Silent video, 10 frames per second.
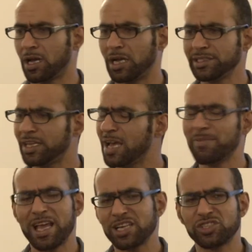And they come,
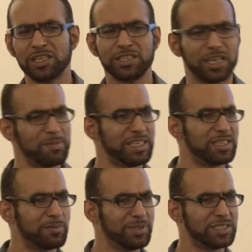actually, they come
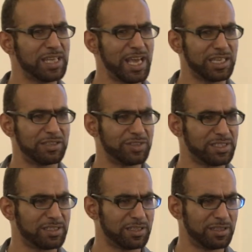as peace
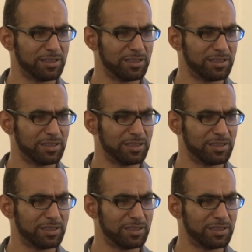activists.